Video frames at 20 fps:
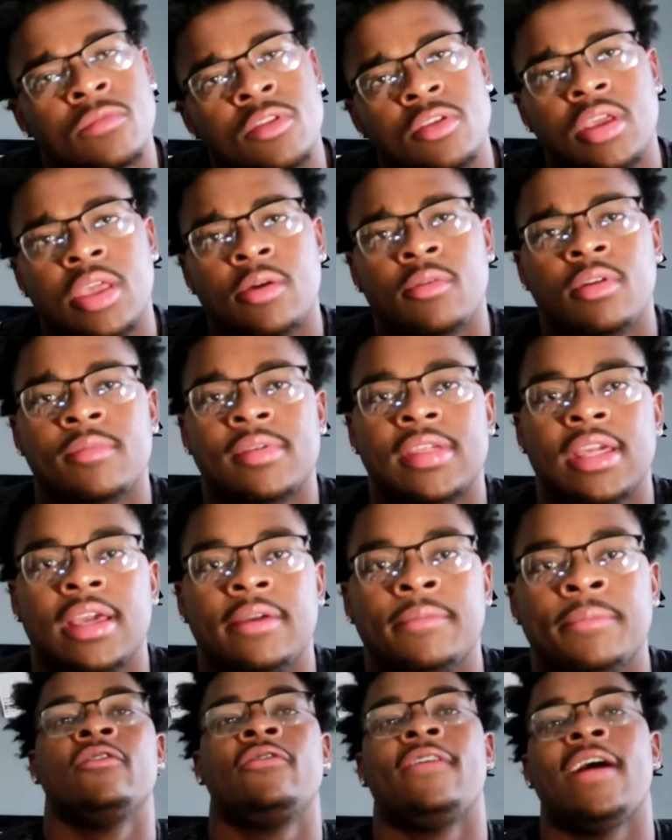You get what I'm
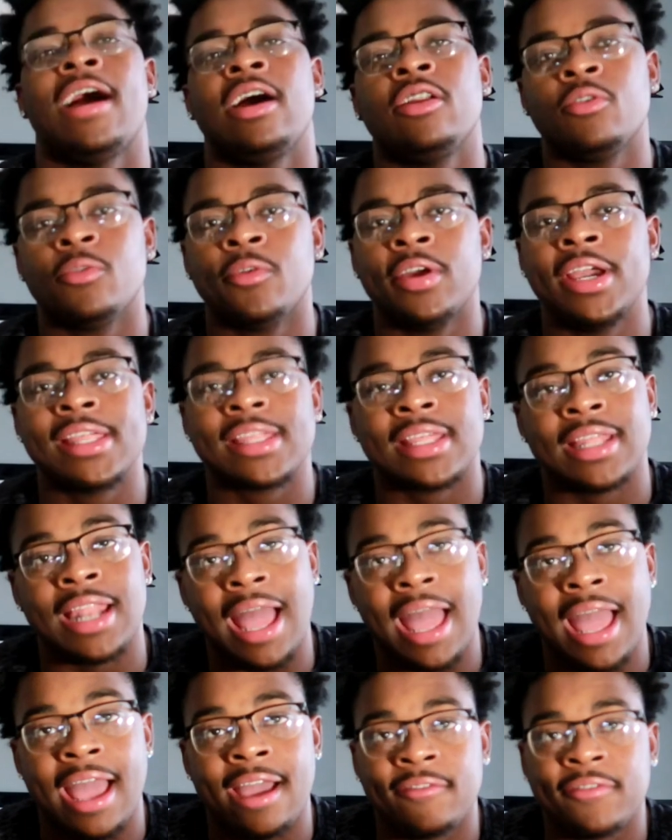saying? The final reason
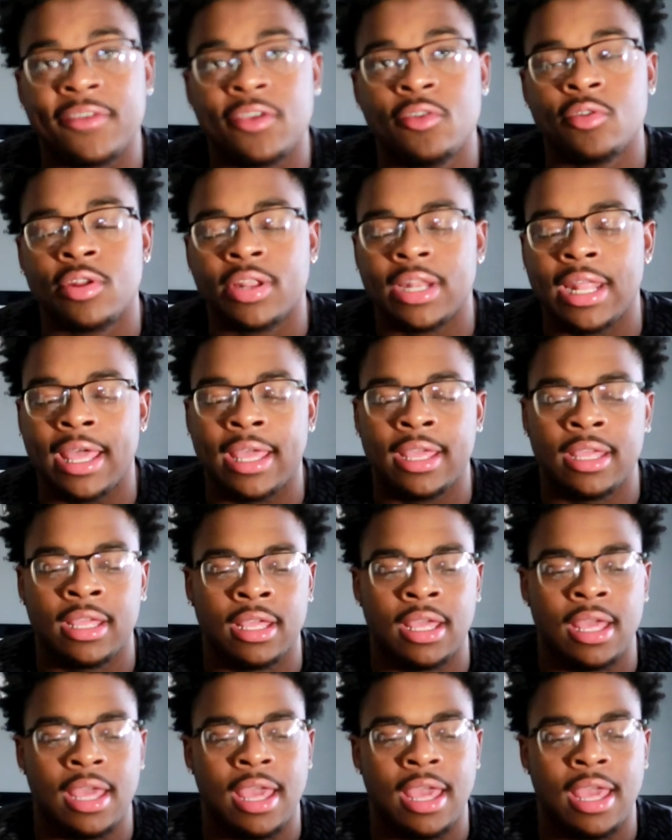I have for you today